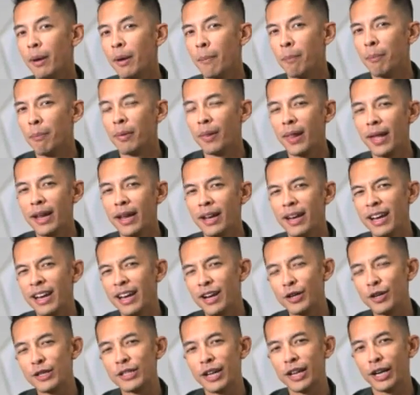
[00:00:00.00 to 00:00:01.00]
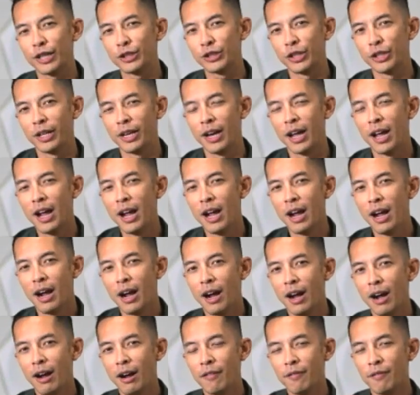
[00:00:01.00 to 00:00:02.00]
a blend, an intersection
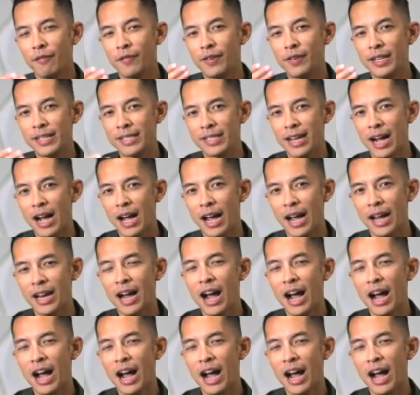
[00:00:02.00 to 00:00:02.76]
of design,